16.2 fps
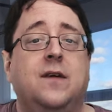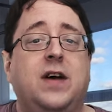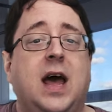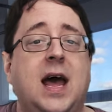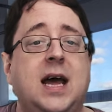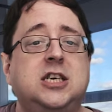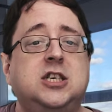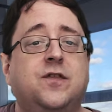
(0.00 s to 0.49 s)
if a
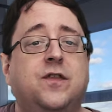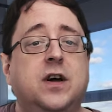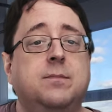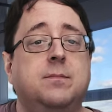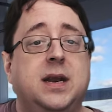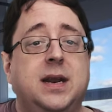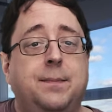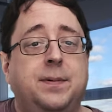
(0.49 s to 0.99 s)
hedge
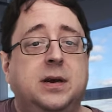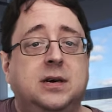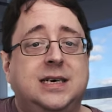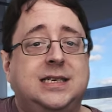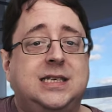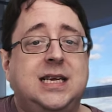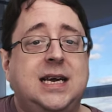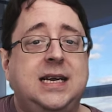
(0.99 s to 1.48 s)
fund
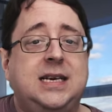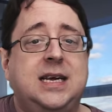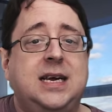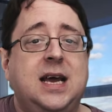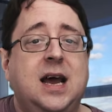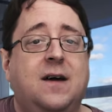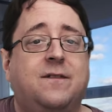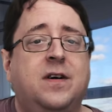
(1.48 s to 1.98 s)
manipulates the
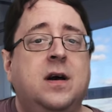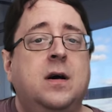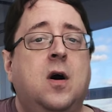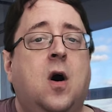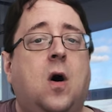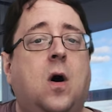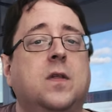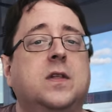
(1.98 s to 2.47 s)
ETF,
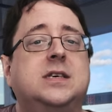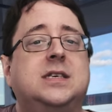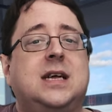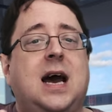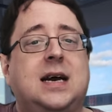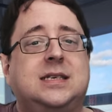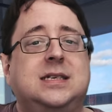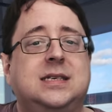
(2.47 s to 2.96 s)
all the
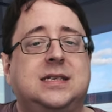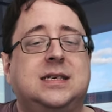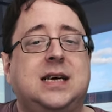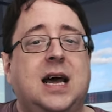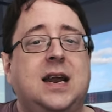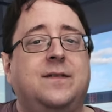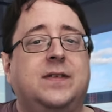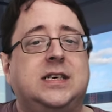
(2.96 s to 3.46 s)
stocks
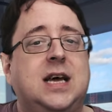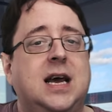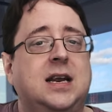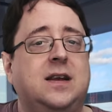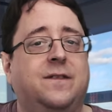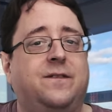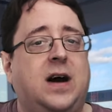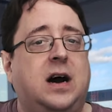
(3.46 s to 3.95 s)
inside of it
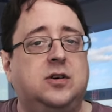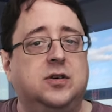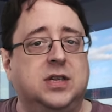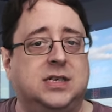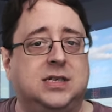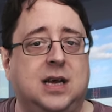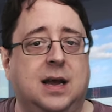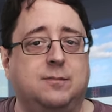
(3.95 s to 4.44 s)
tend to follow
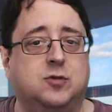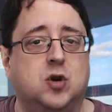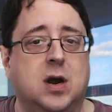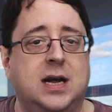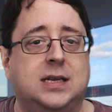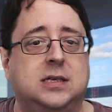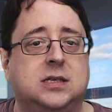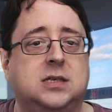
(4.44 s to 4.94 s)
the same
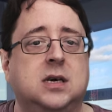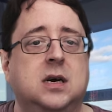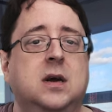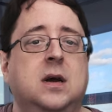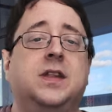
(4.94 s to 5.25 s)
trends.